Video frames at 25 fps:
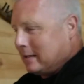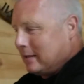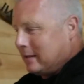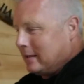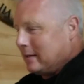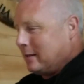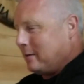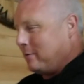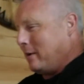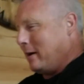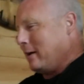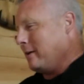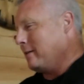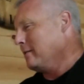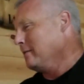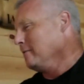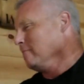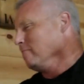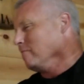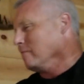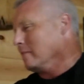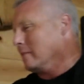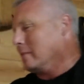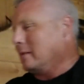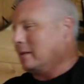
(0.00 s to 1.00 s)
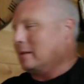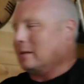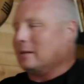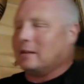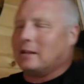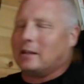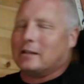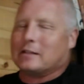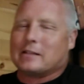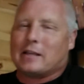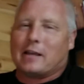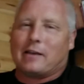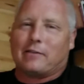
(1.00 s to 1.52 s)
Anyway,
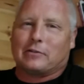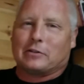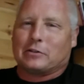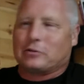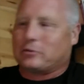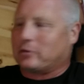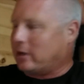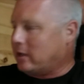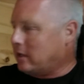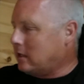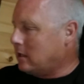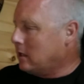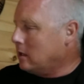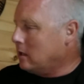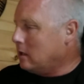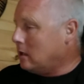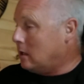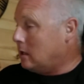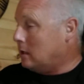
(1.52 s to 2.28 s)
let's have a drink.